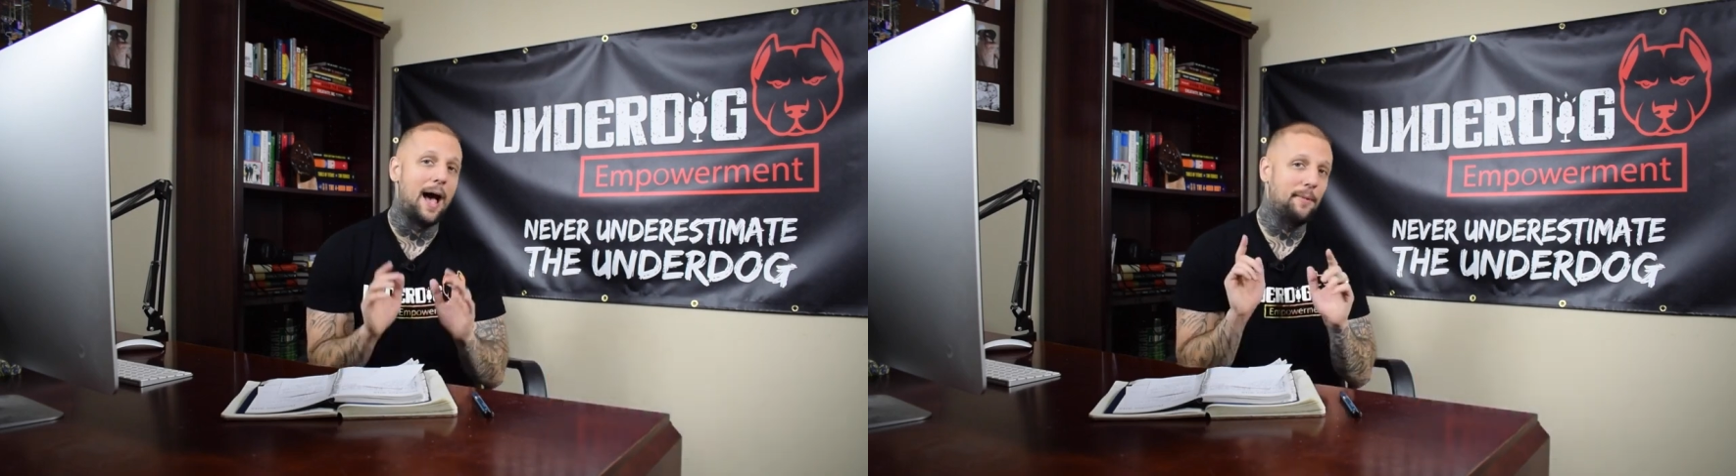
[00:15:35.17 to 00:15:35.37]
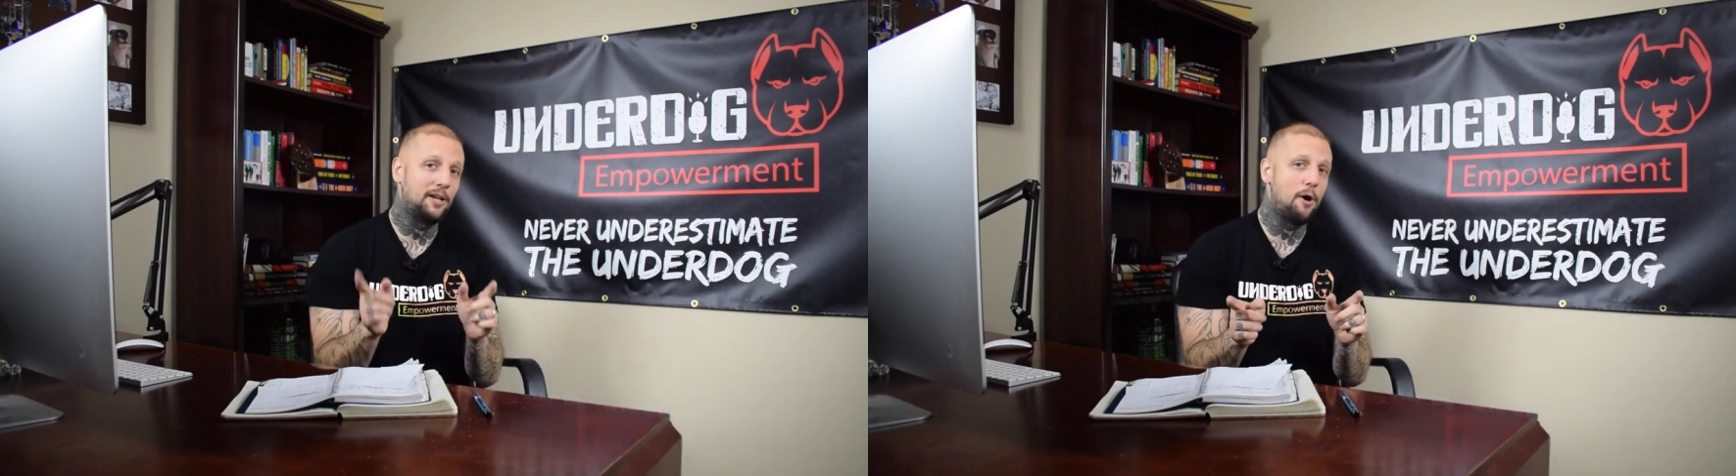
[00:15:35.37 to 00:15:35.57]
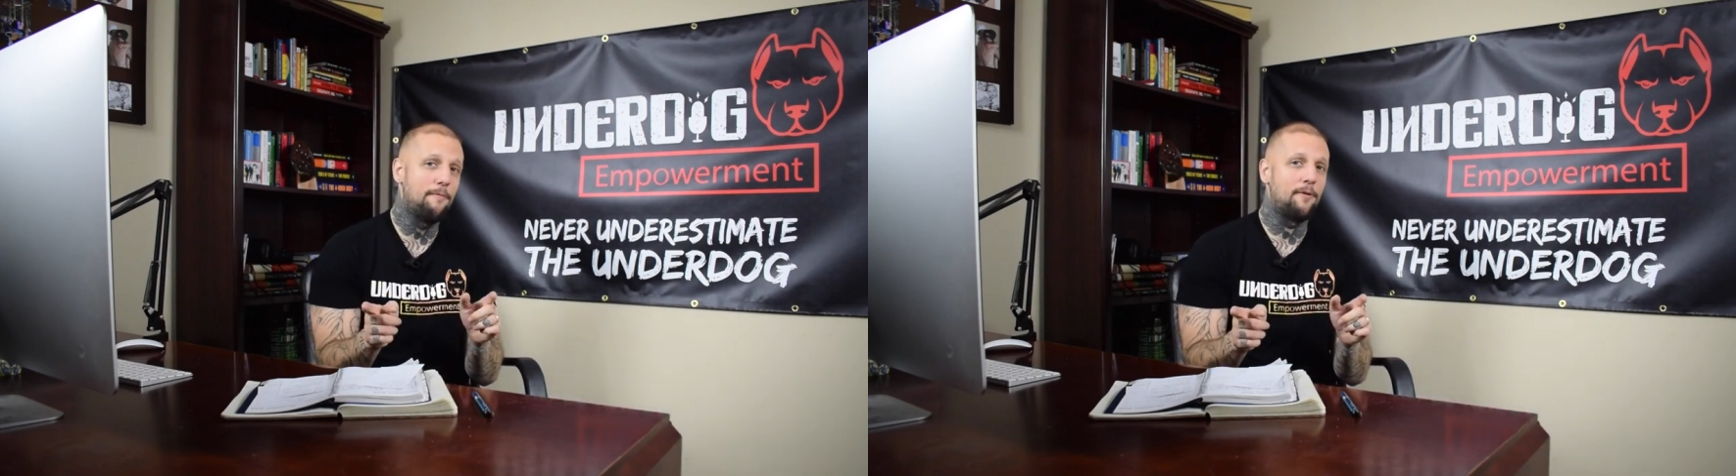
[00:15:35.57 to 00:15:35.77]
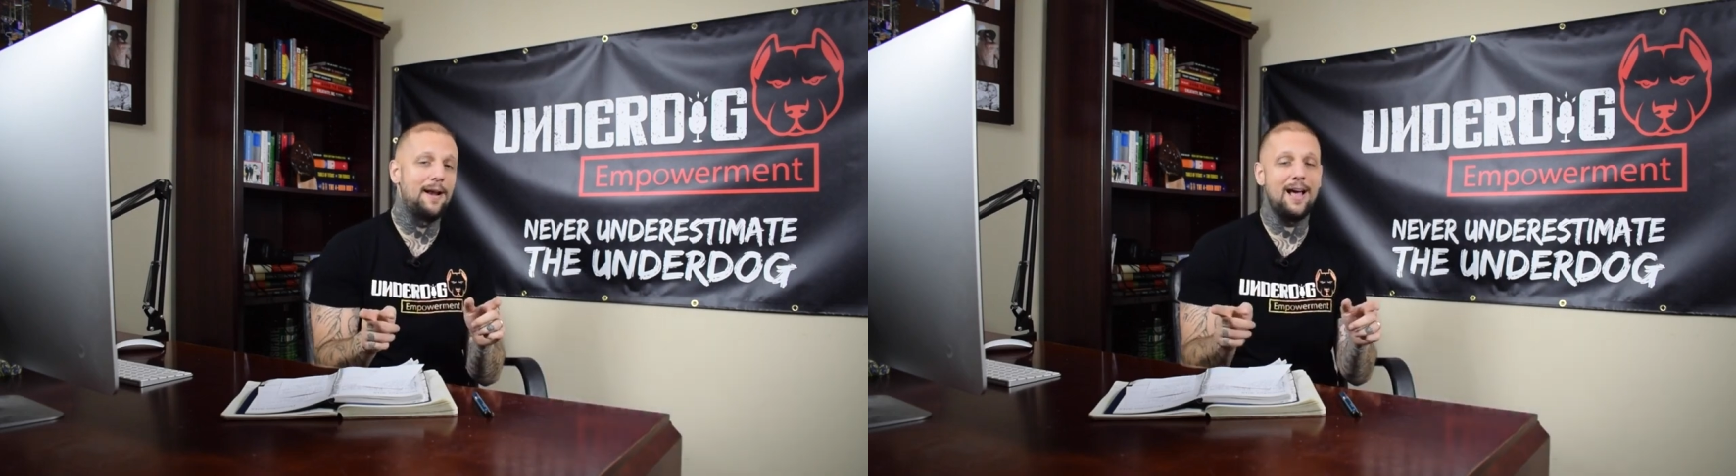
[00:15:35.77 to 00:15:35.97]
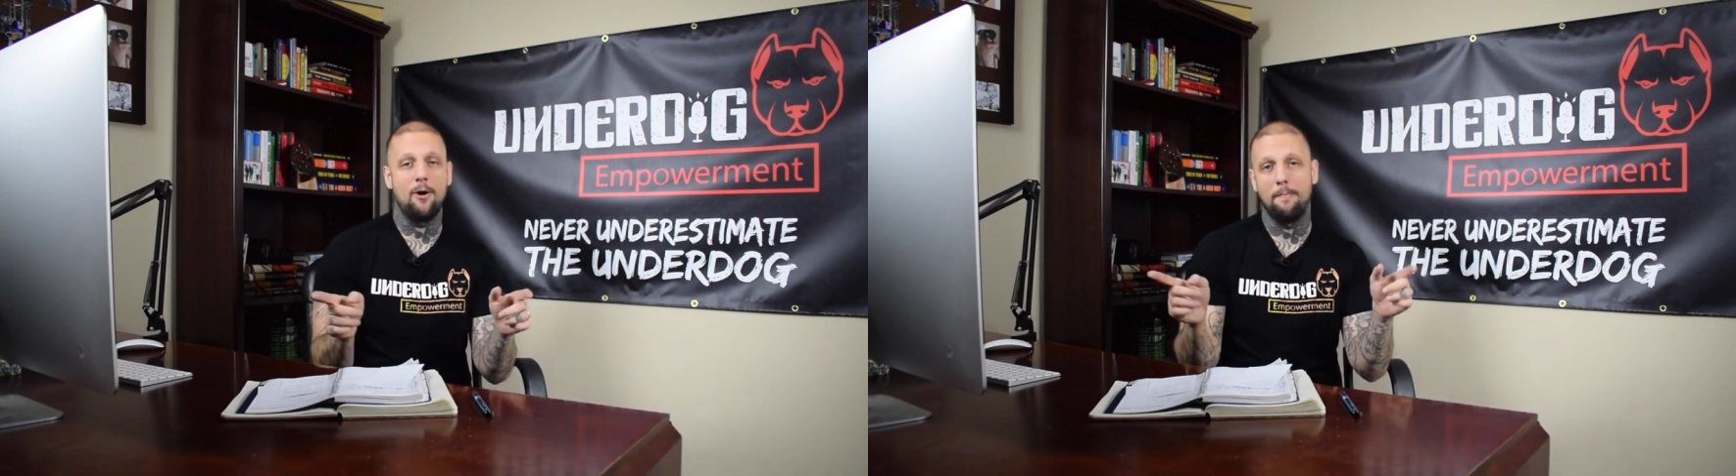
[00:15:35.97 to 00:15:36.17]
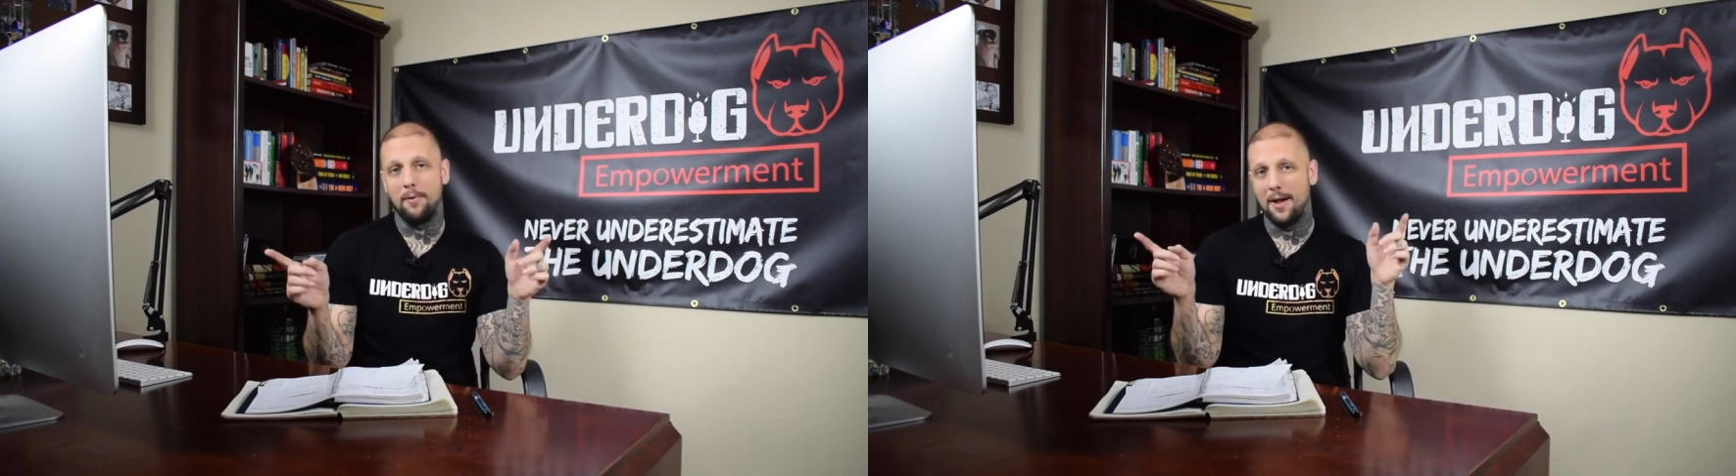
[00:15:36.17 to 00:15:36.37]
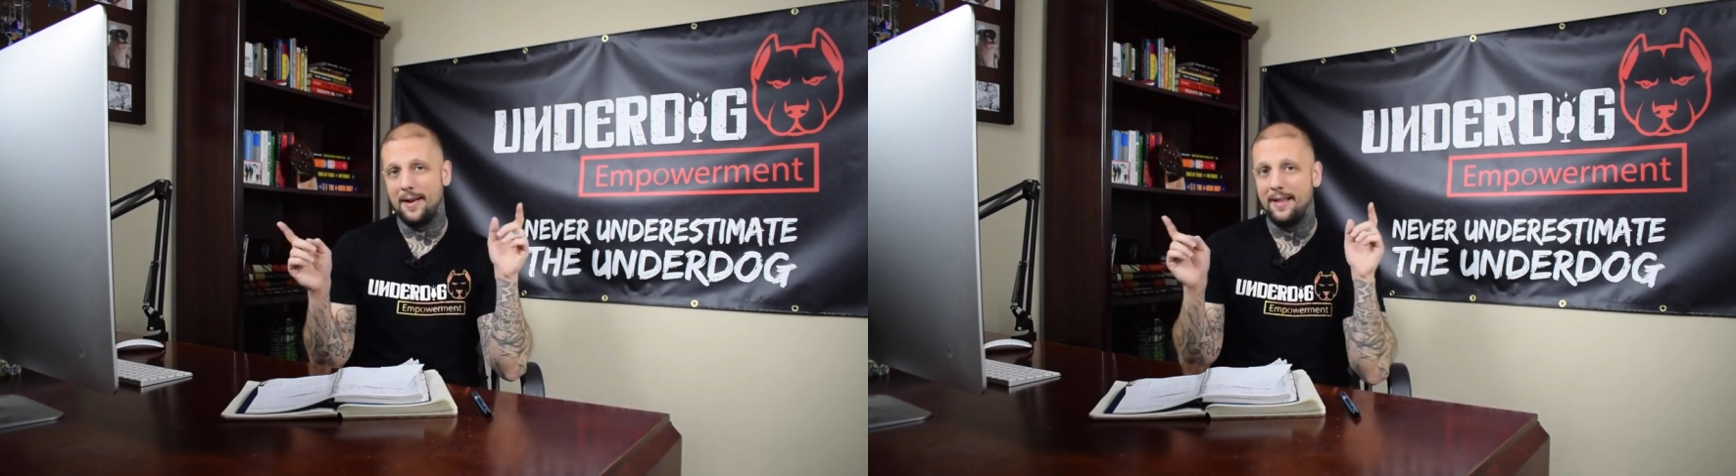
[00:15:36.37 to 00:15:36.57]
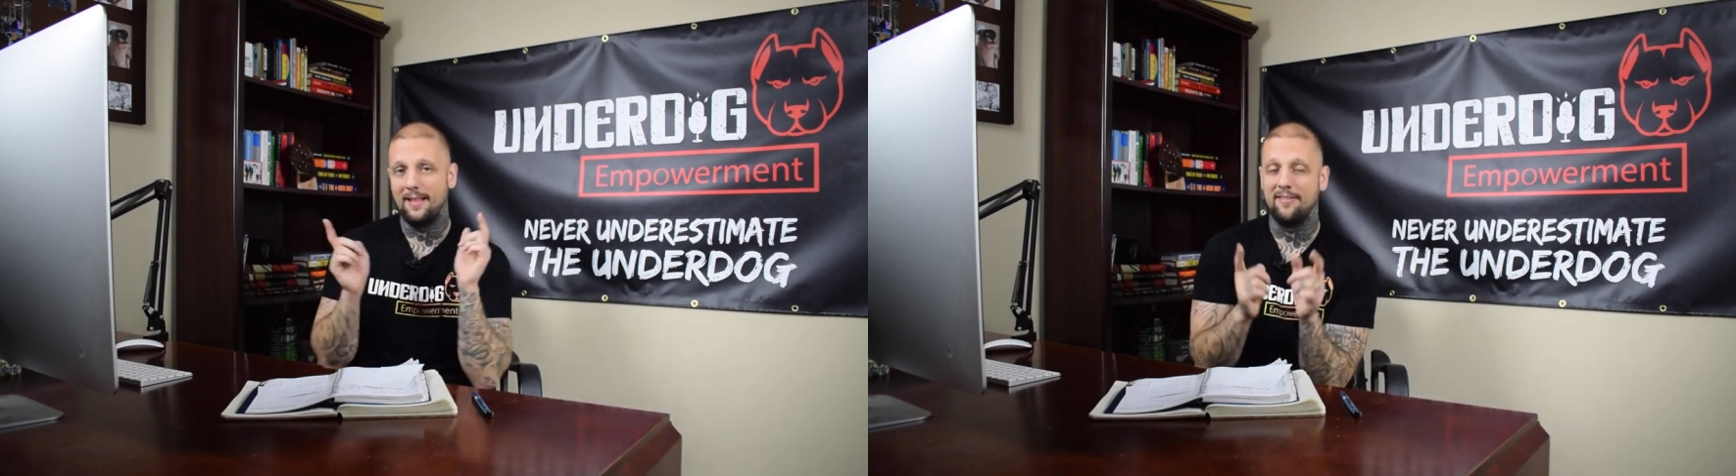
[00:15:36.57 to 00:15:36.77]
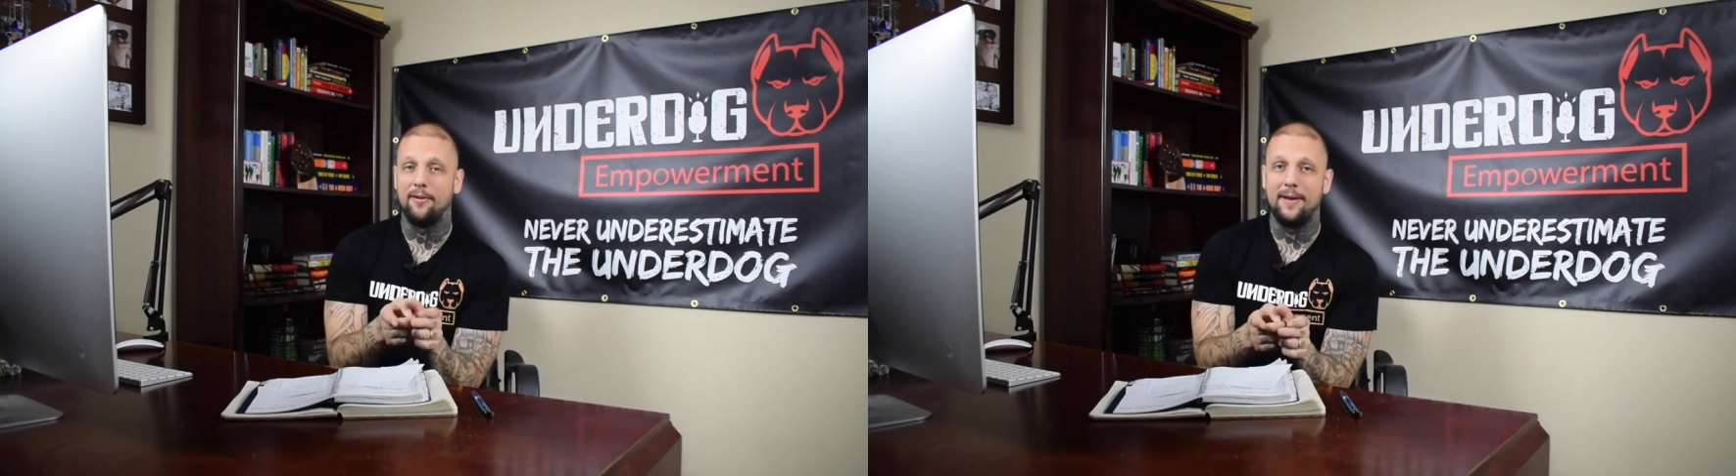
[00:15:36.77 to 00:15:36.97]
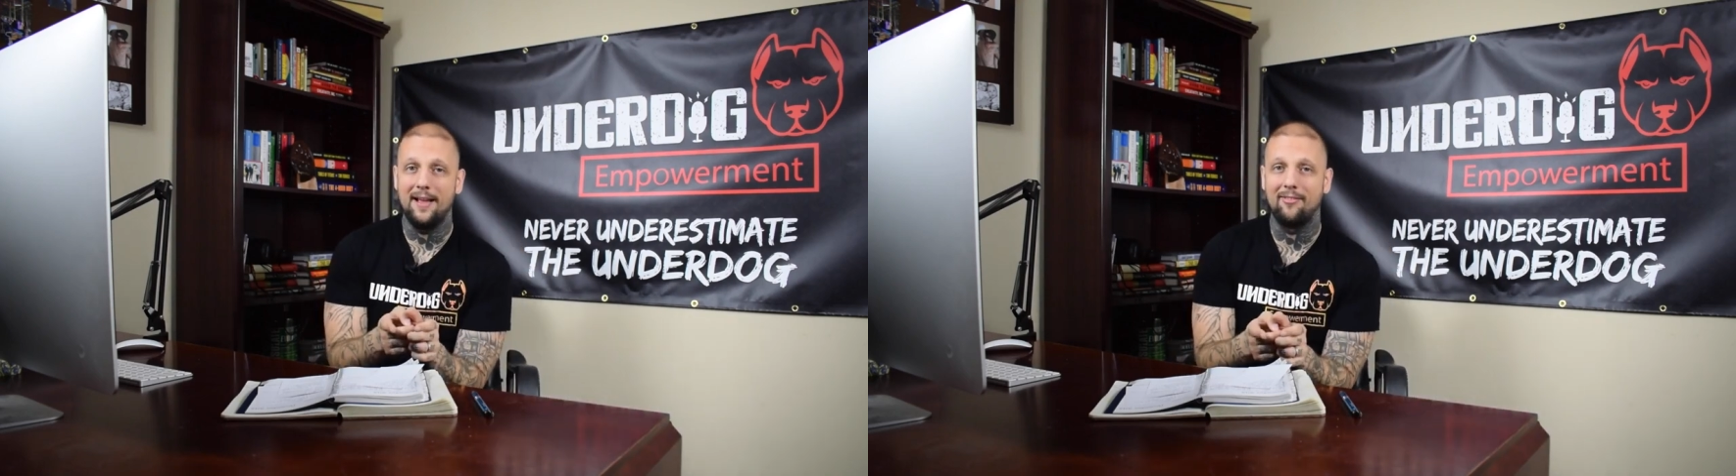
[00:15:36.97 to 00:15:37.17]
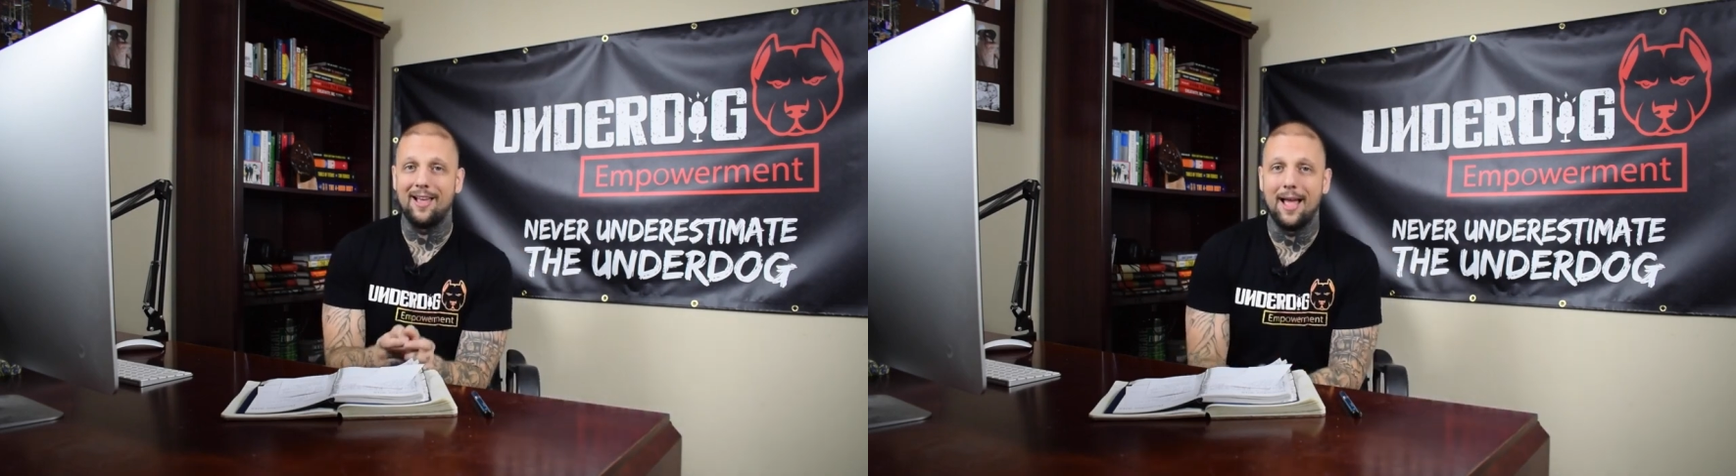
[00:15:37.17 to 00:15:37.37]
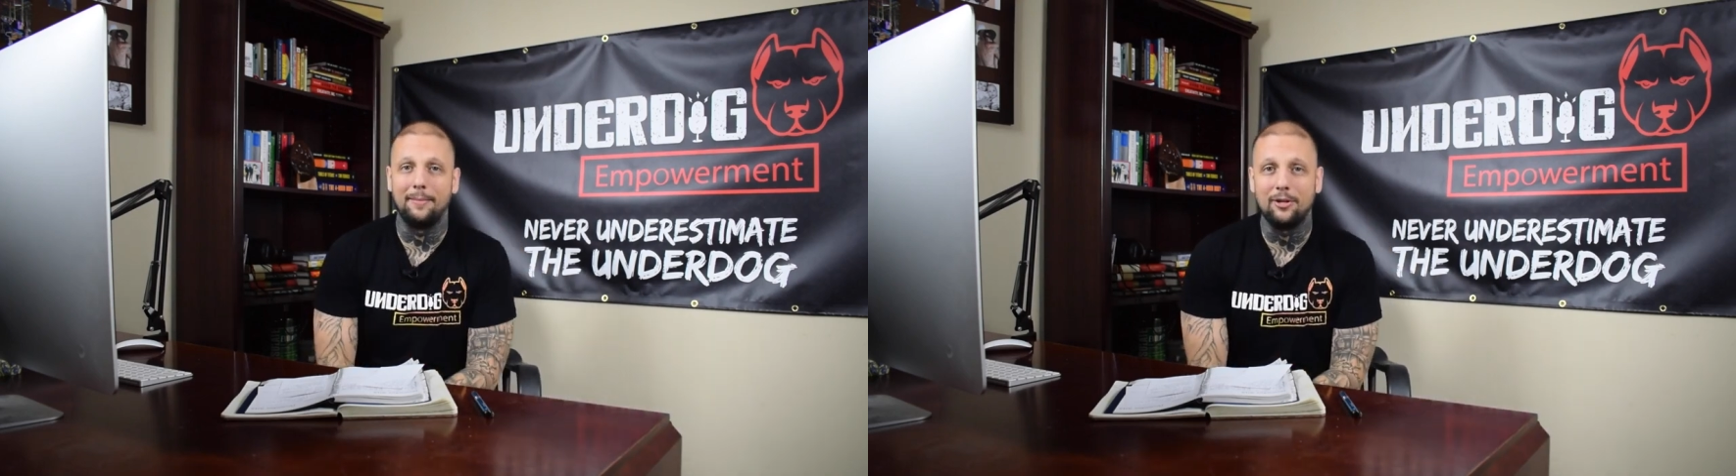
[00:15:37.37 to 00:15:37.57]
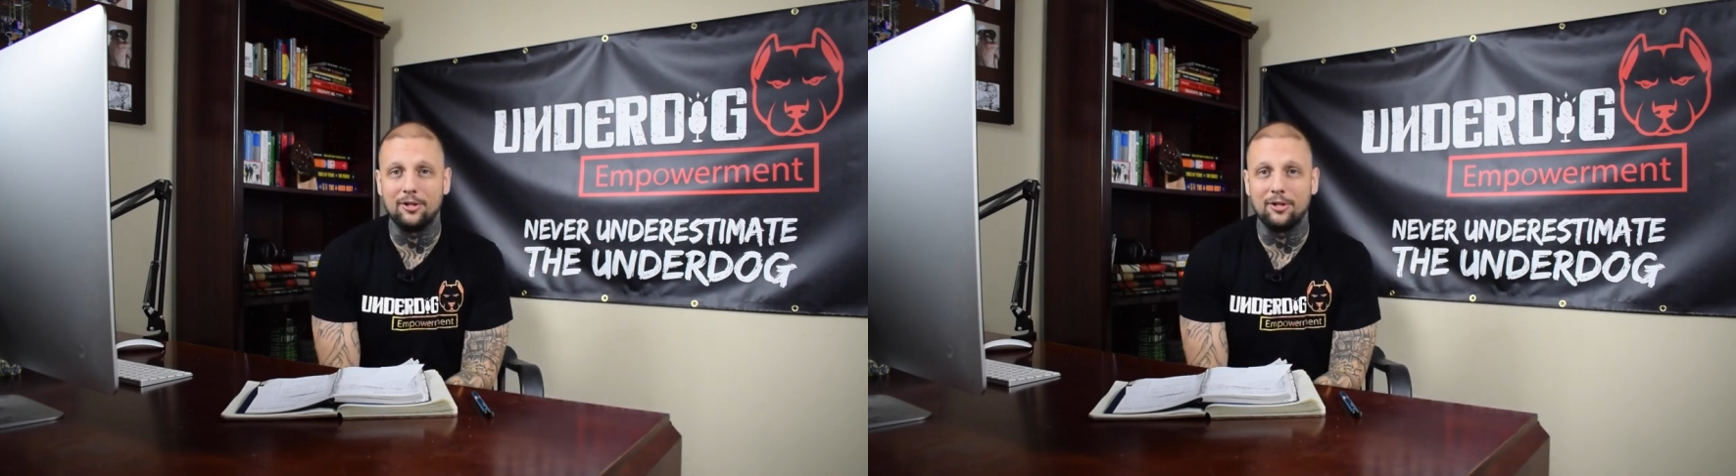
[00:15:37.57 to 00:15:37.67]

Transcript: I'm gonna go for now, but until next time,